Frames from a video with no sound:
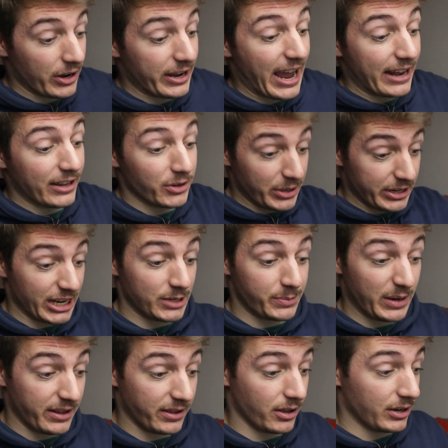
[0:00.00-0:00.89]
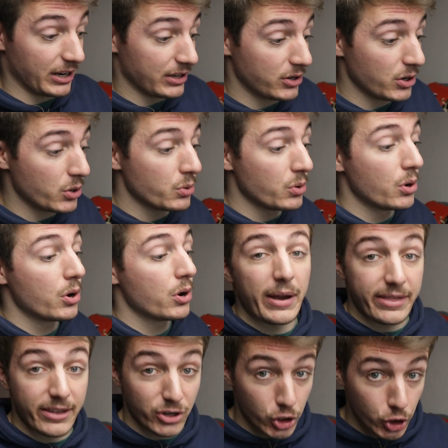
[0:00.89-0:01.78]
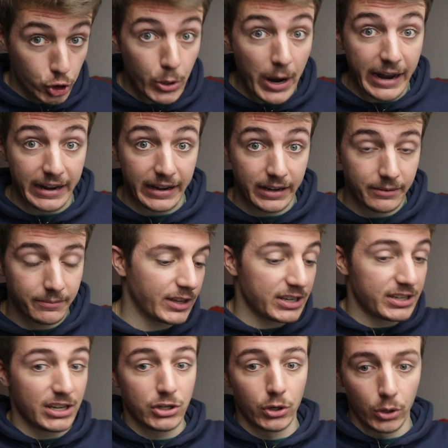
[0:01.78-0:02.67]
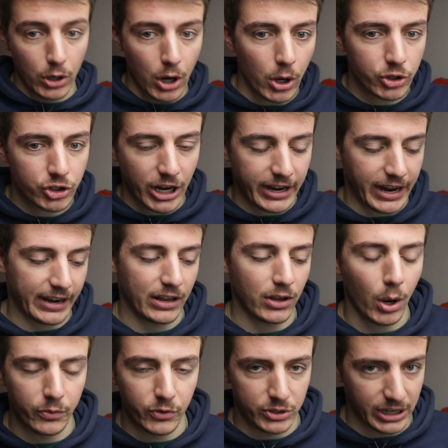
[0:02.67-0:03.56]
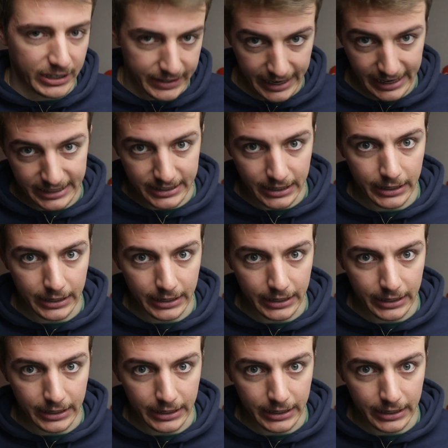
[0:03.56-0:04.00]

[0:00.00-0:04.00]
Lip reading: again to the ESP32 with a string. This is all logic and it obviously takes